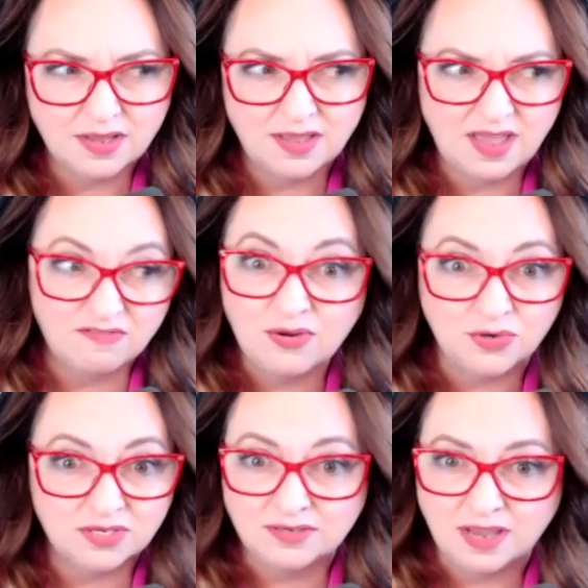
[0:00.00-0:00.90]

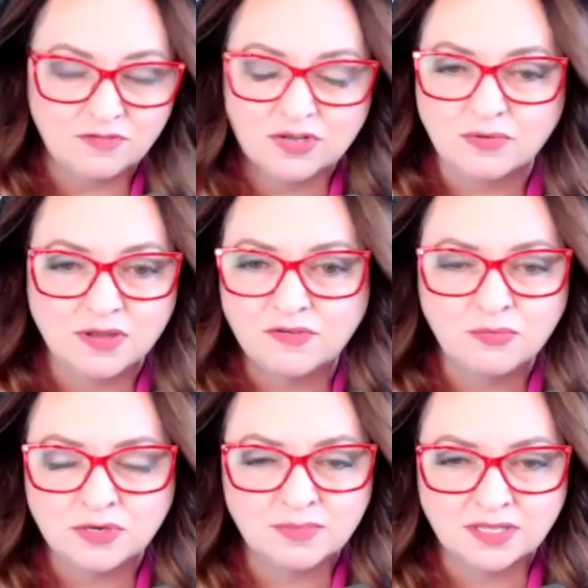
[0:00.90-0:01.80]
everyone, every, every
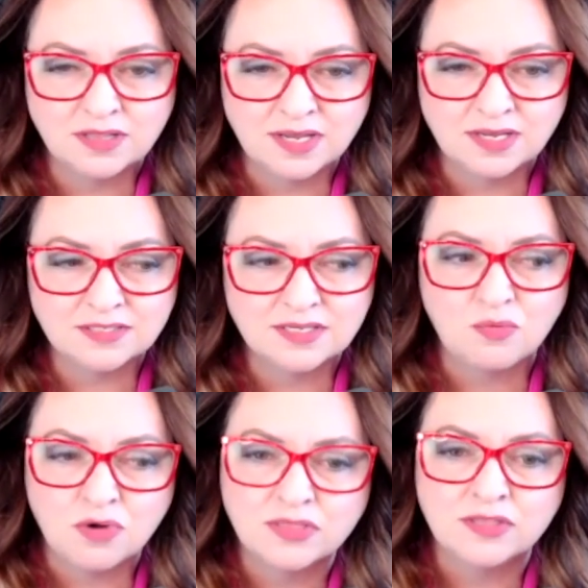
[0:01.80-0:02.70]
one of my clients, I
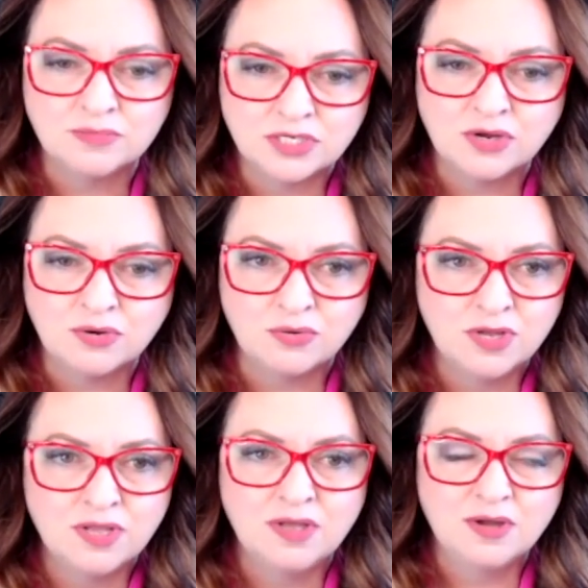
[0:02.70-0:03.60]
want them to know,
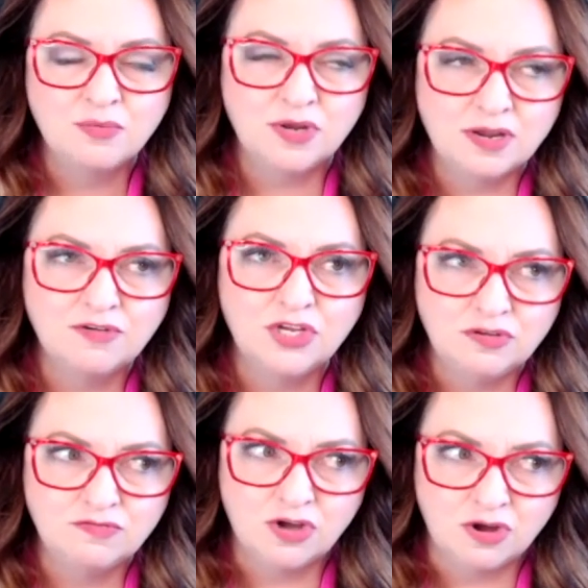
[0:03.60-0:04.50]
whatever
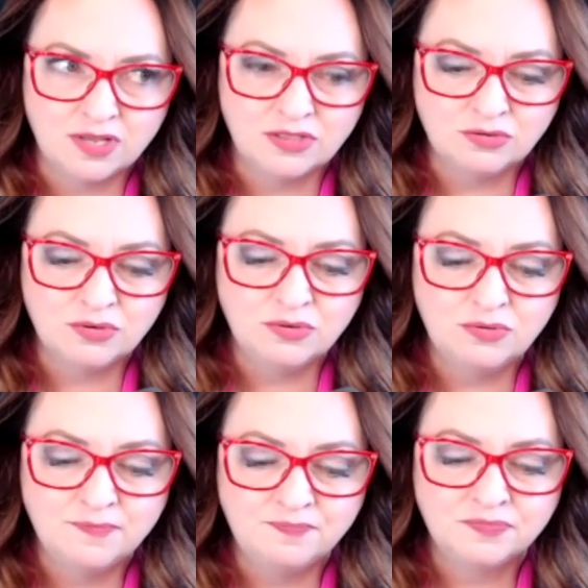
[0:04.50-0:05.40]
you've gone through,
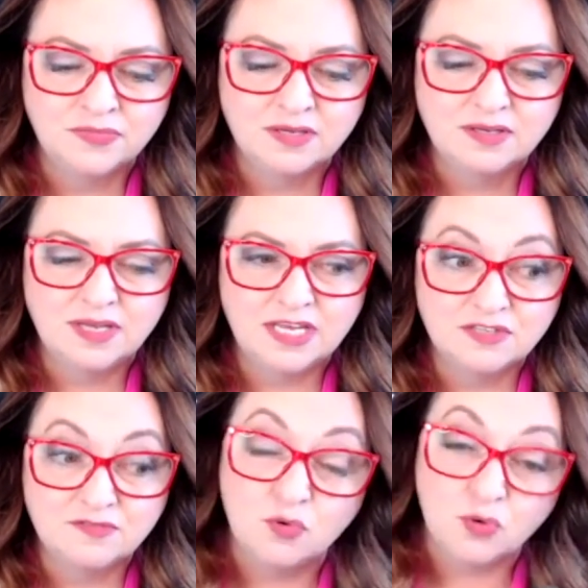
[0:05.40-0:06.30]
it's
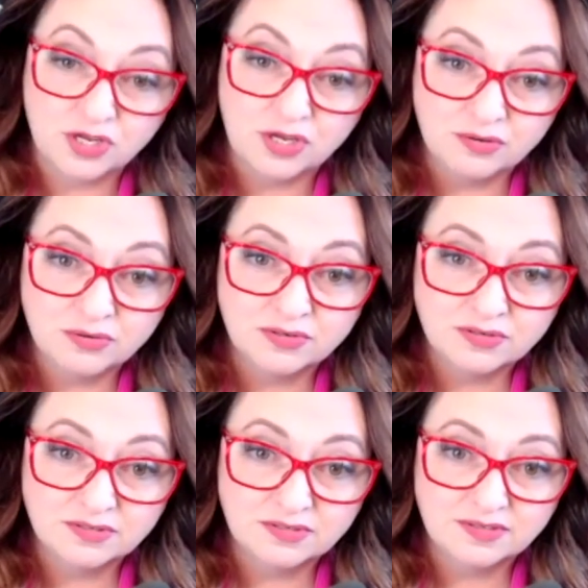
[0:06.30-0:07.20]
for you.
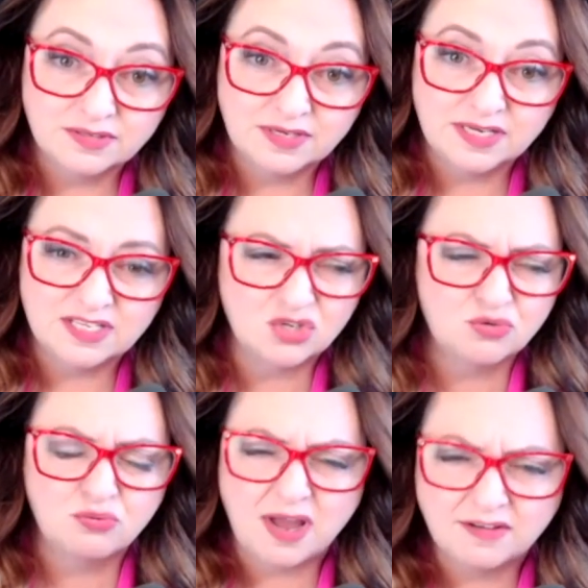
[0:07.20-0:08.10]
It is
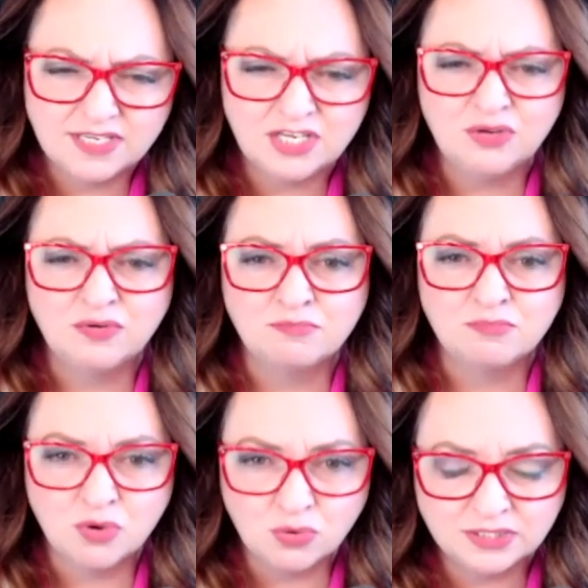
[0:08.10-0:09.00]
crafting you and
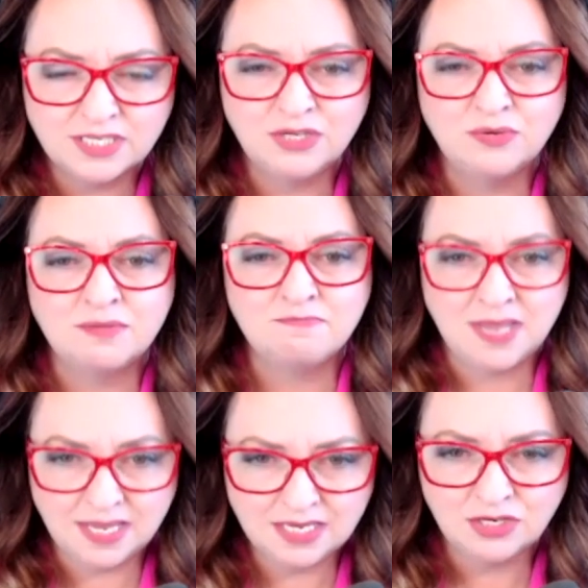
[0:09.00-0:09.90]
molding you and
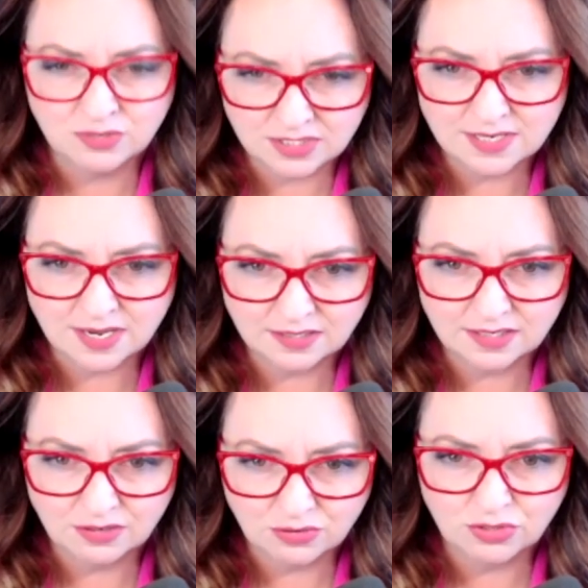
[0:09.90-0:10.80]
making you exactly
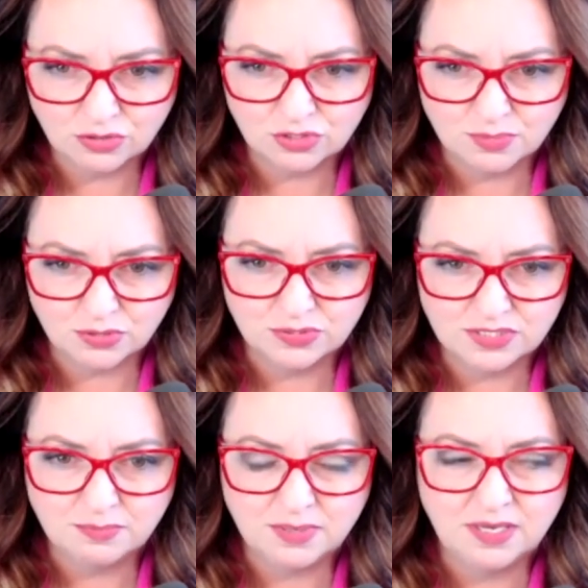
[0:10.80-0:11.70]
who you're supposed
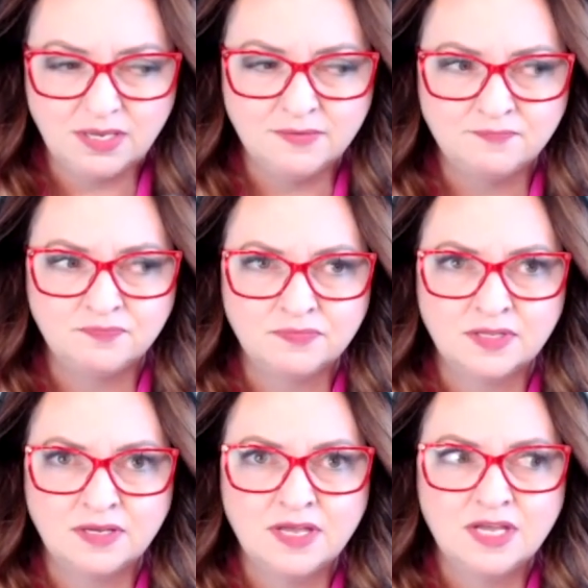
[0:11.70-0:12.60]
to be.
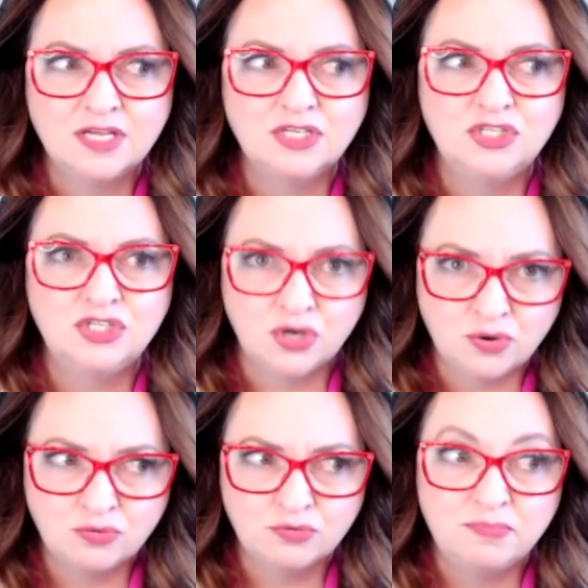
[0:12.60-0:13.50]
Don't